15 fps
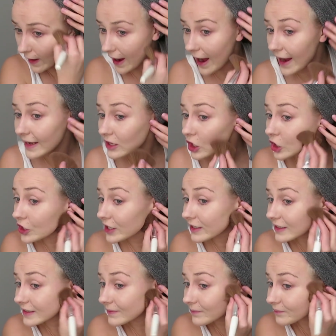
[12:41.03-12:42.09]
I look
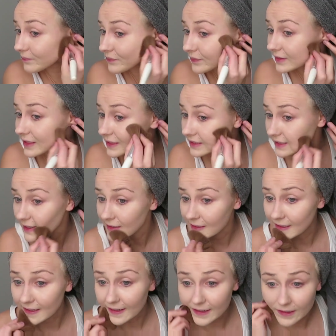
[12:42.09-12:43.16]

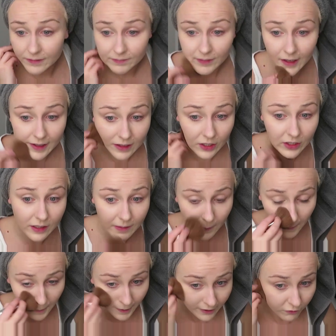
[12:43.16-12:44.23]
disgusting. I look
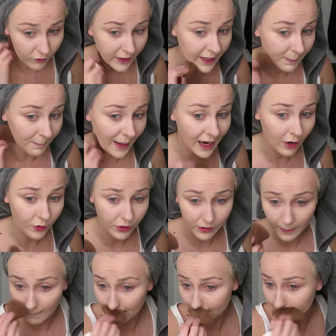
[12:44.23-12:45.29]
like freaking
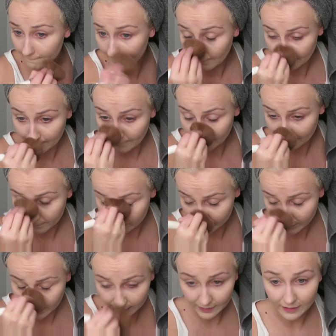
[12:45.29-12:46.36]
powder.
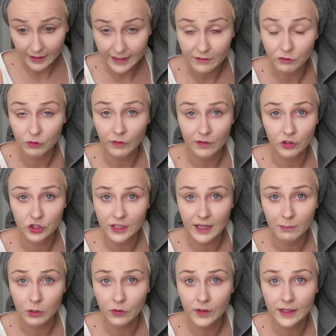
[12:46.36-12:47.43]
Like, if you've ever seen
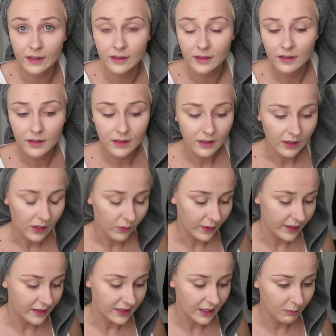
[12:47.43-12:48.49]
that movie.
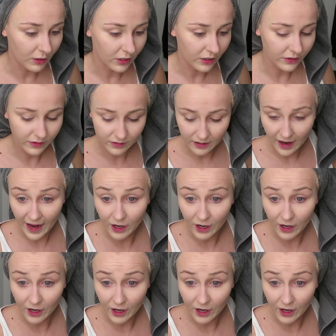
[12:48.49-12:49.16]
Wait, is he bald?